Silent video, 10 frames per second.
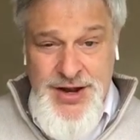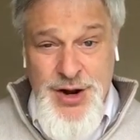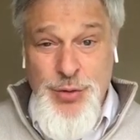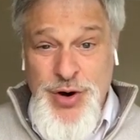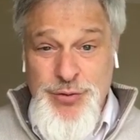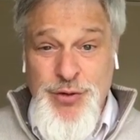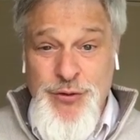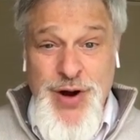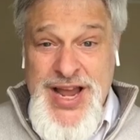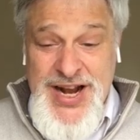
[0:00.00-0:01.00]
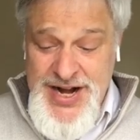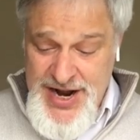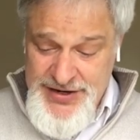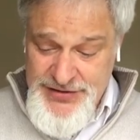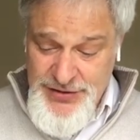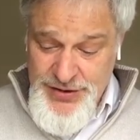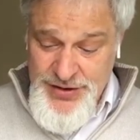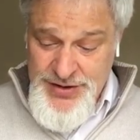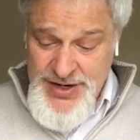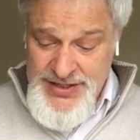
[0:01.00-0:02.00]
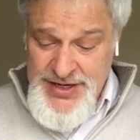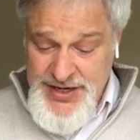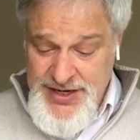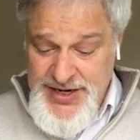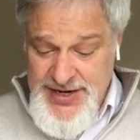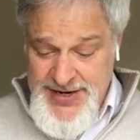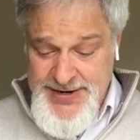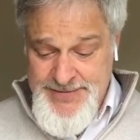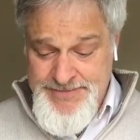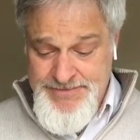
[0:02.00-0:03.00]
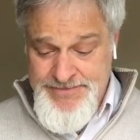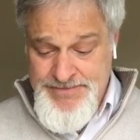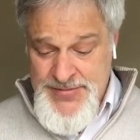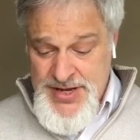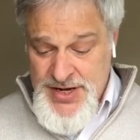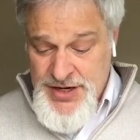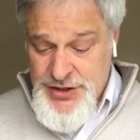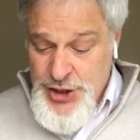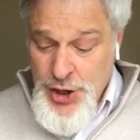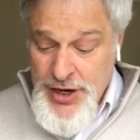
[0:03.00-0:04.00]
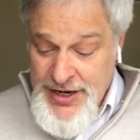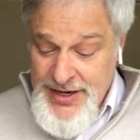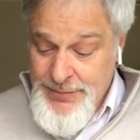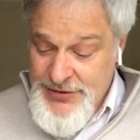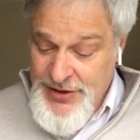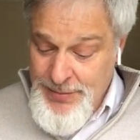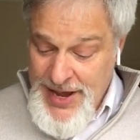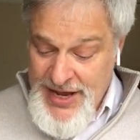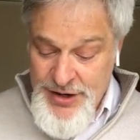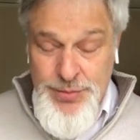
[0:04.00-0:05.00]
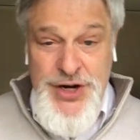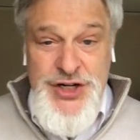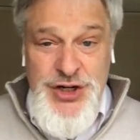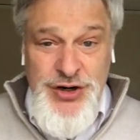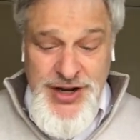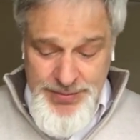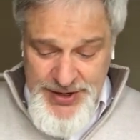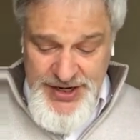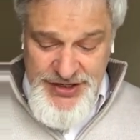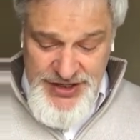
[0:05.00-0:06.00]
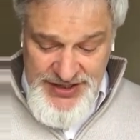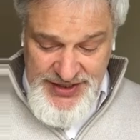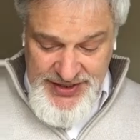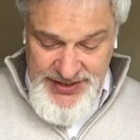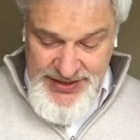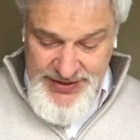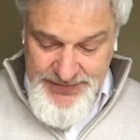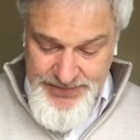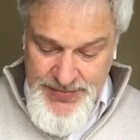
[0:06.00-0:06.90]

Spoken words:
No one would recognize her as unclean. She caught a glimpse of the man who must surely be Jesus.